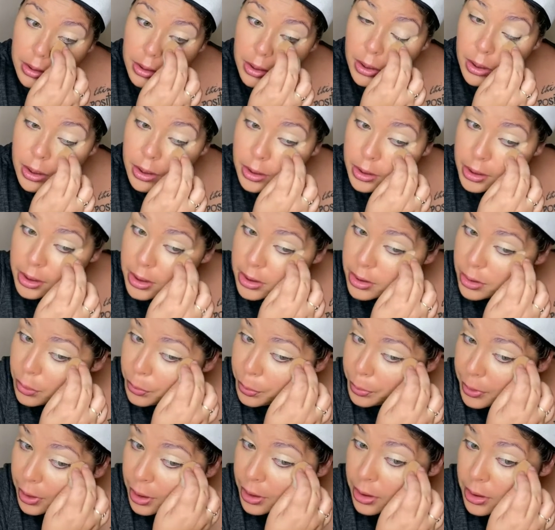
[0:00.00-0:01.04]
And these two
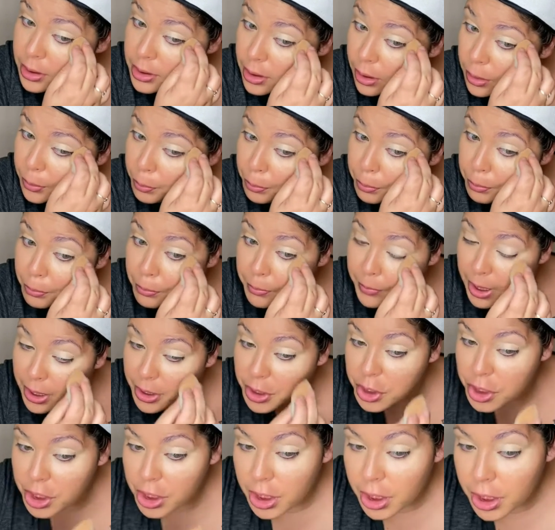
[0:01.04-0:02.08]
products are
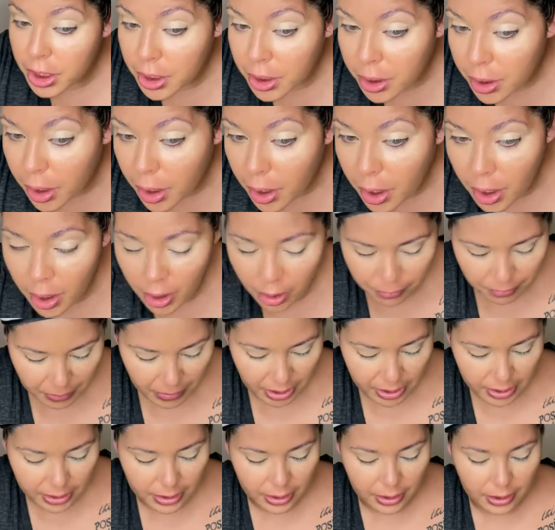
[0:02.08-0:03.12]
meshing
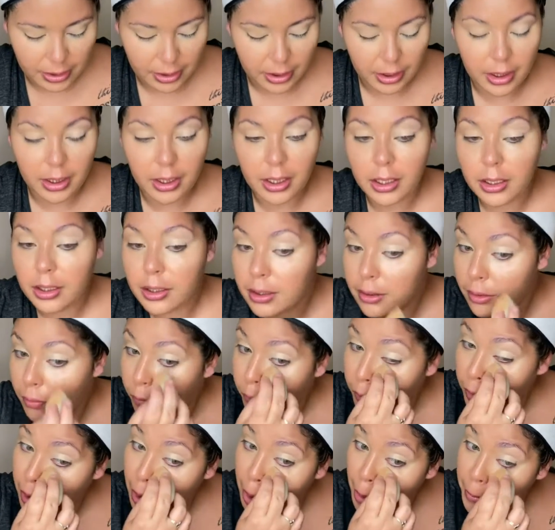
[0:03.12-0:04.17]
amazingly
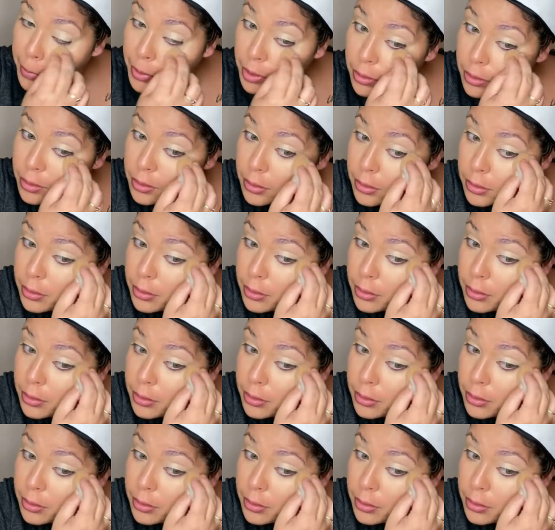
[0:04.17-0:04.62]
phenomenal.